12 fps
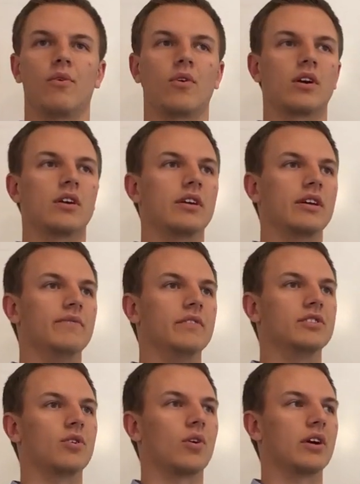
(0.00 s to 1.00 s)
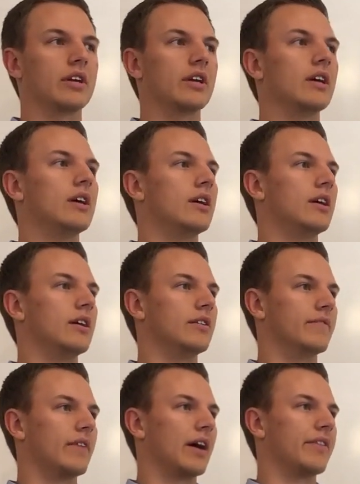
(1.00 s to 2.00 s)
for inventory,
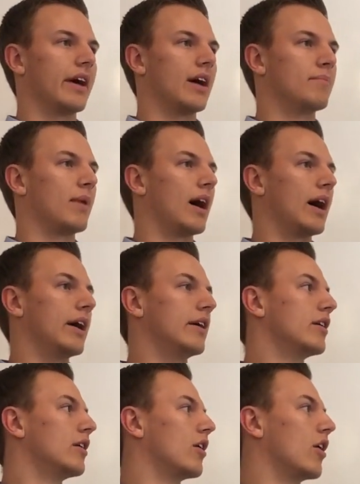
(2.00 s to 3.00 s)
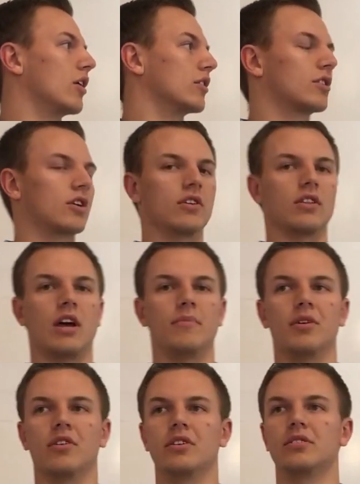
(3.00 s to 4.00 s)
and divide that by our current
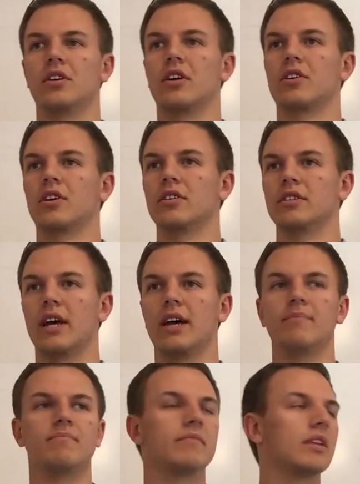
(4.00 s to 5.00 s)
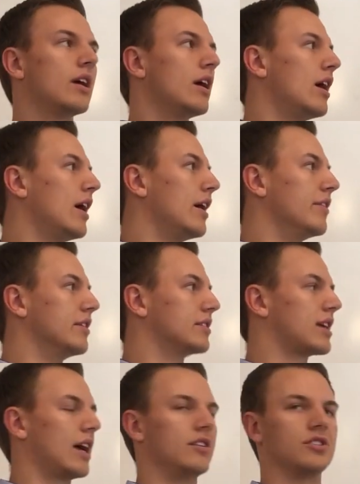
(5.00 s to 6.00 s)
liabilities and our current debt. And
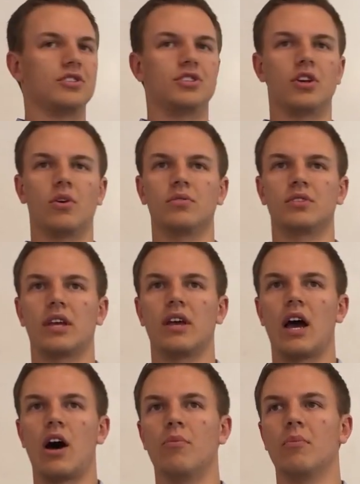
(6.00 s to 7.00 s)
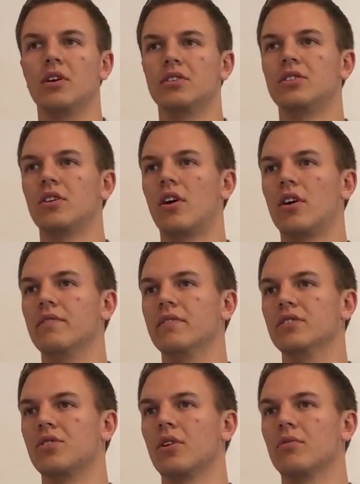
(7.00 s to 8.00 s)
this kind of just shows how much our
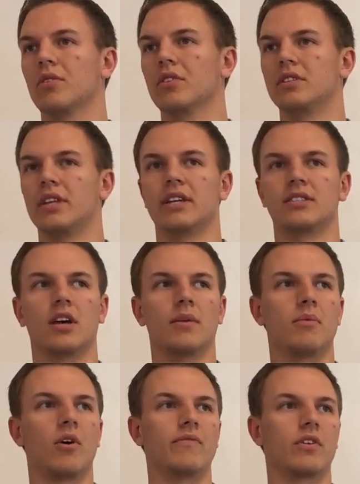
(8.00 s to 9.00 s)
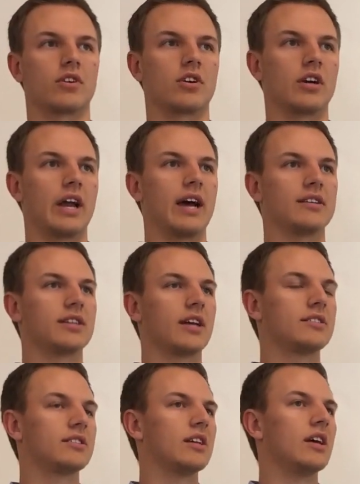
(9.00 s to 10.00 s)
inventory really takes up of our current
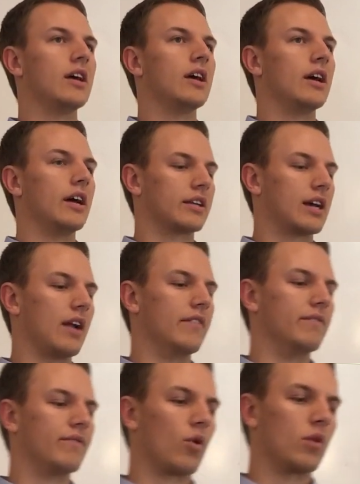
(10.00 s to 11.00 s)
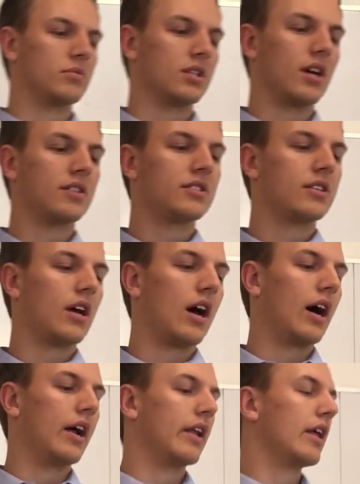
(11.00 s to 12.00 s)
assets and kind of informs us
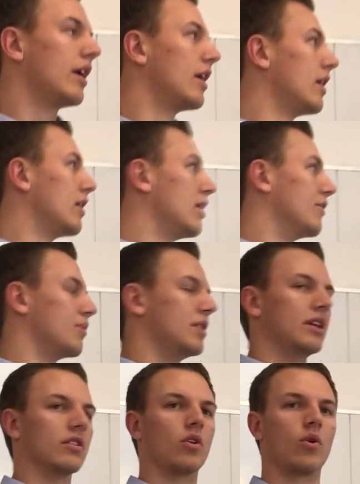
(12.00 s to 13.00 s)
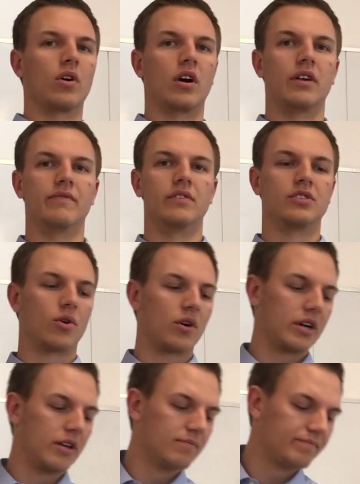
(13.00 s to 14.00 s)
on if we need to lower our
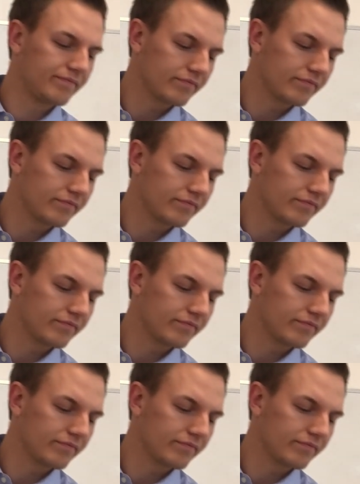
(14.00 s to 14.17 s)
inventory.